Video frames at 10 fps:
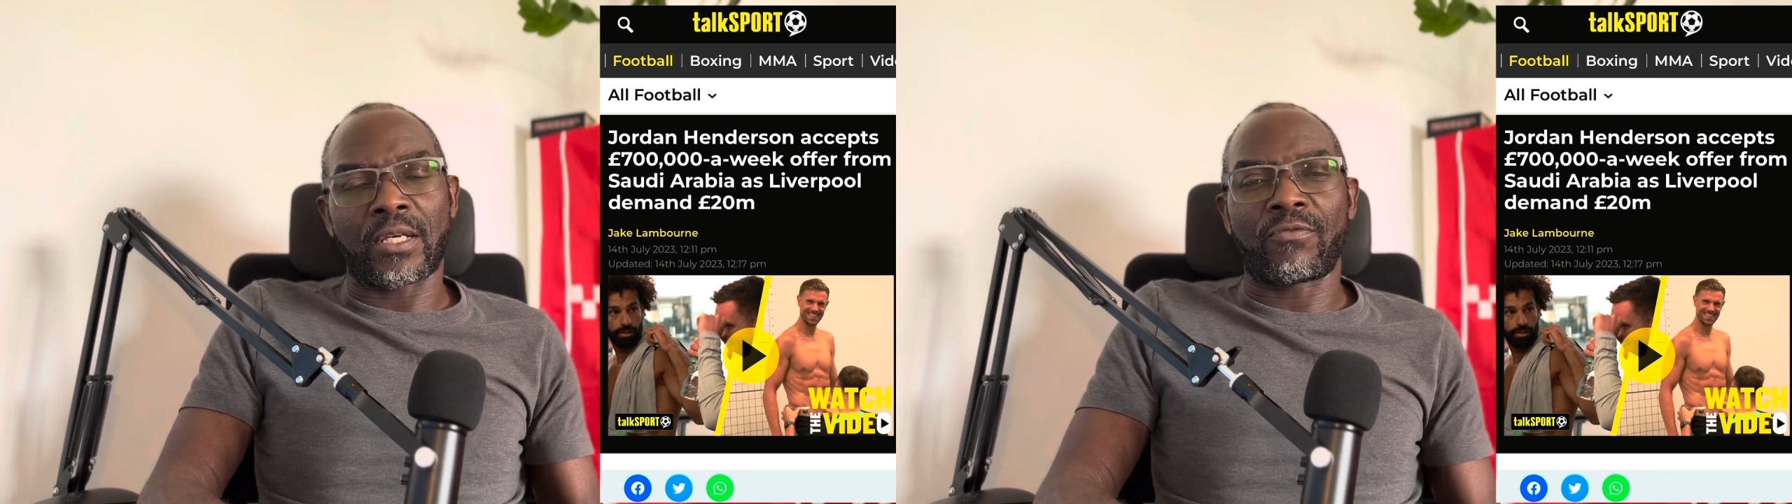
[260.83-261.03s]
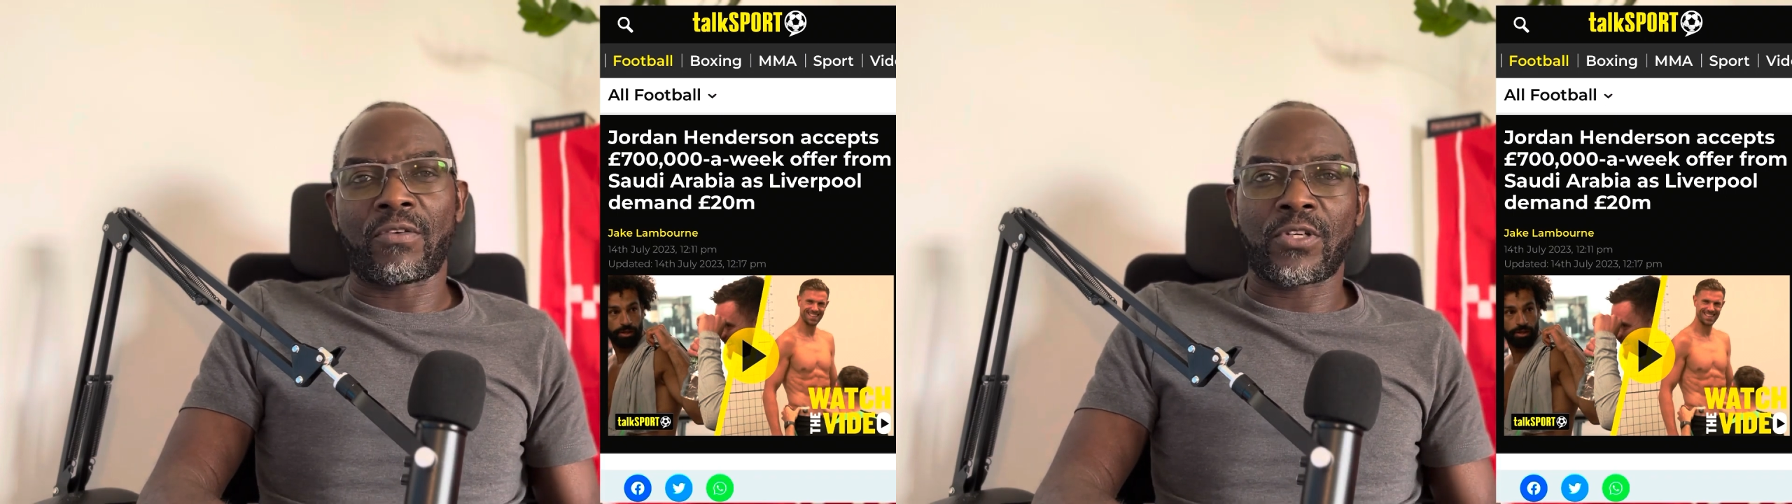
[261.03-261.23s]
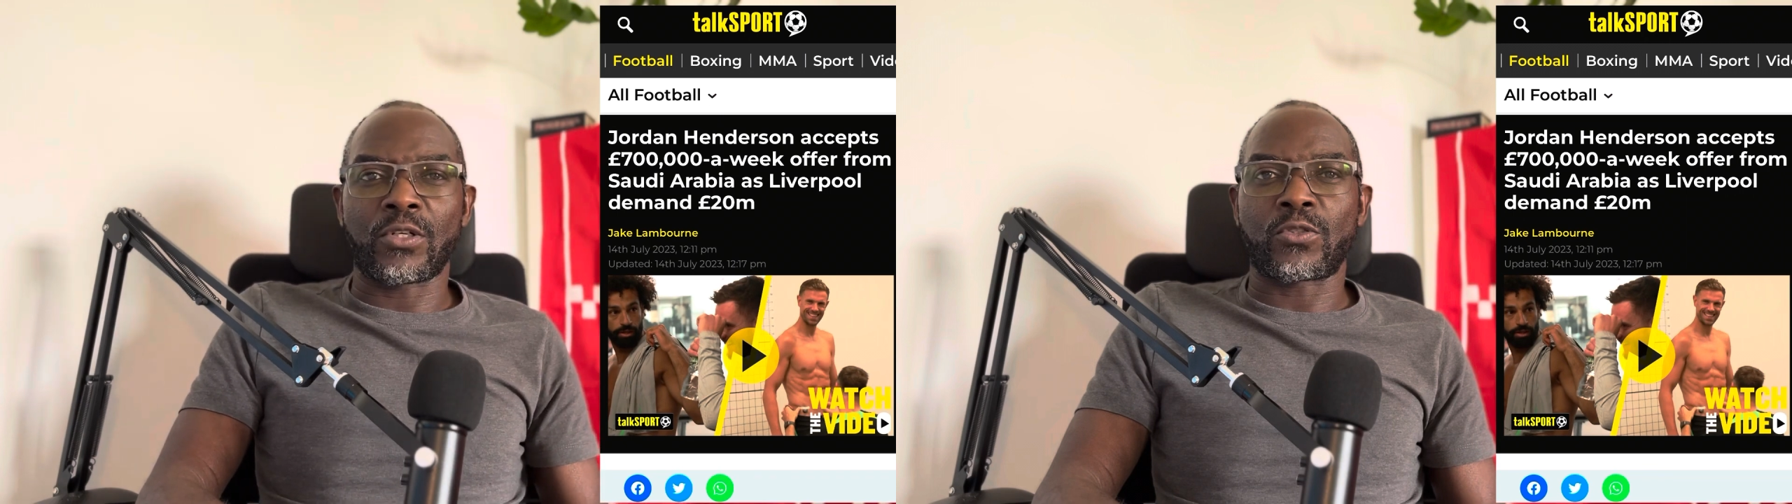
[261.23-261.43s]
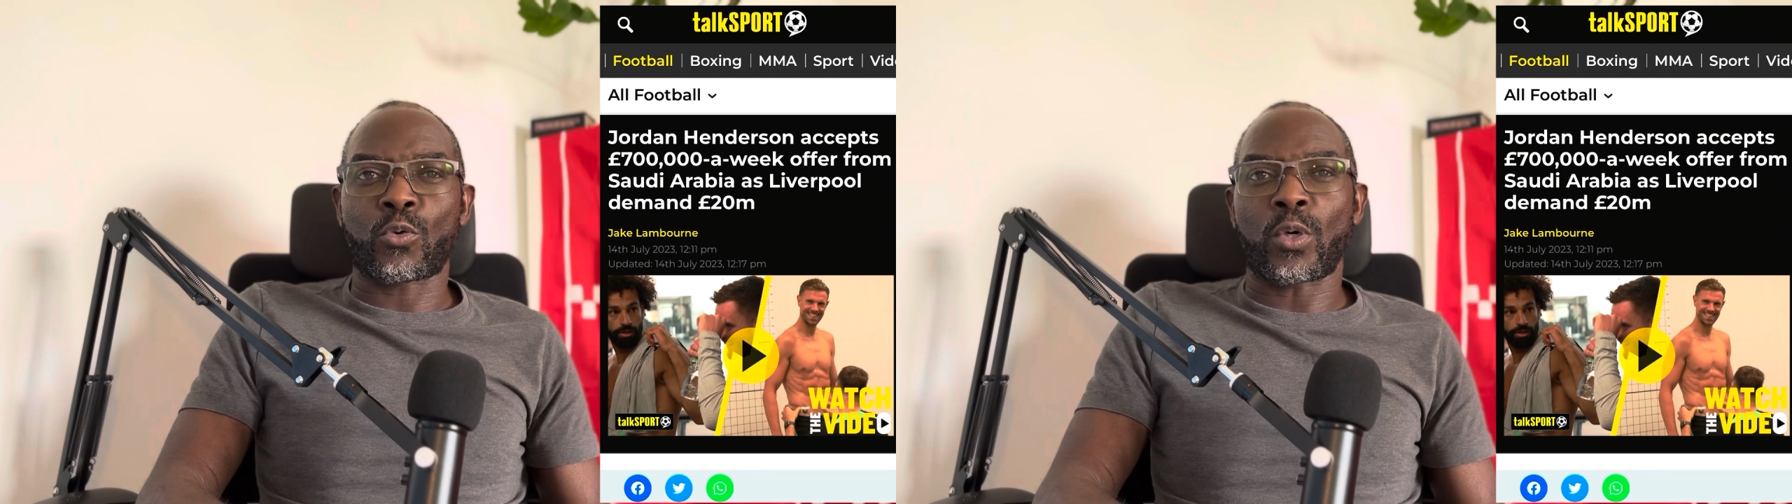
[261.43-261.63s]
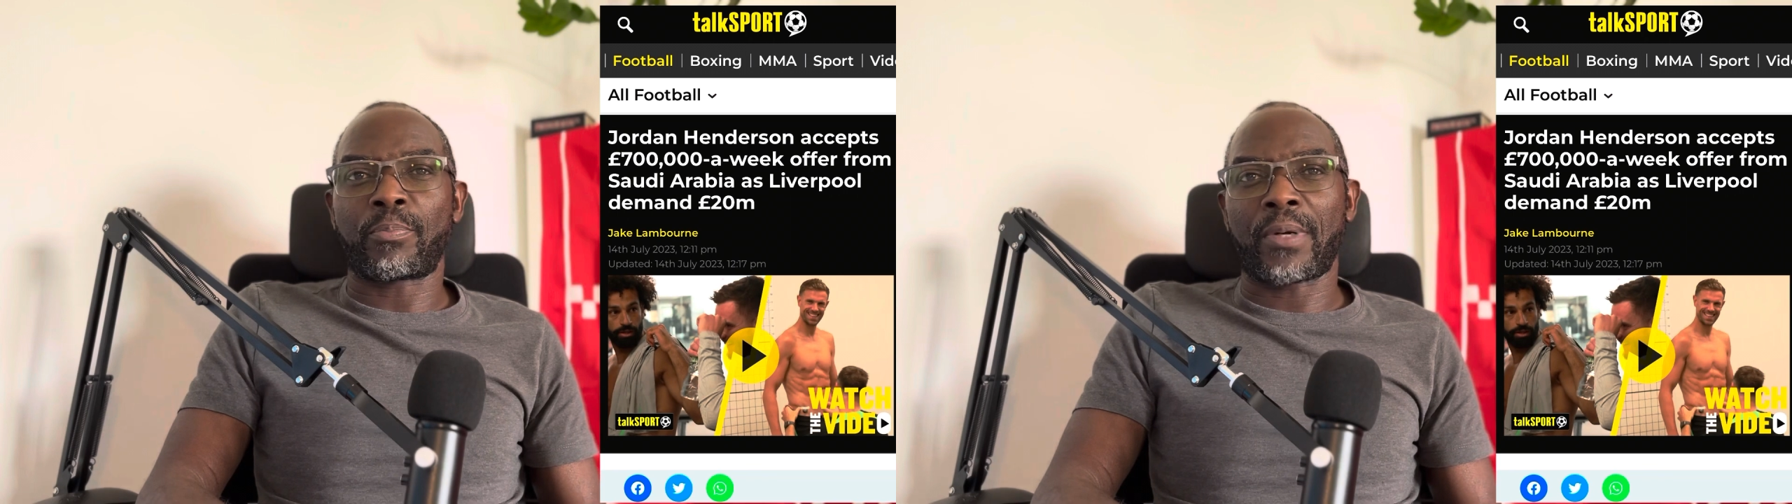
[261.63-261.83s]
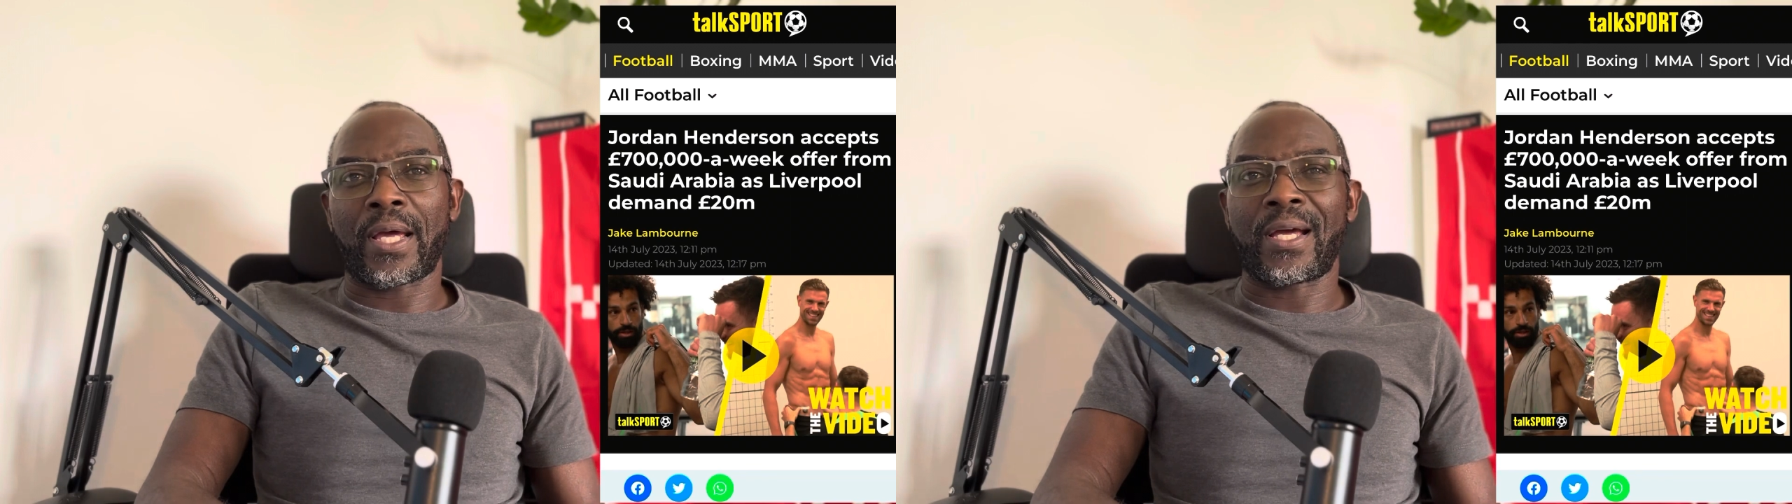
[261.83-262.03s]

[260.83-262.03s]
a very good squad player.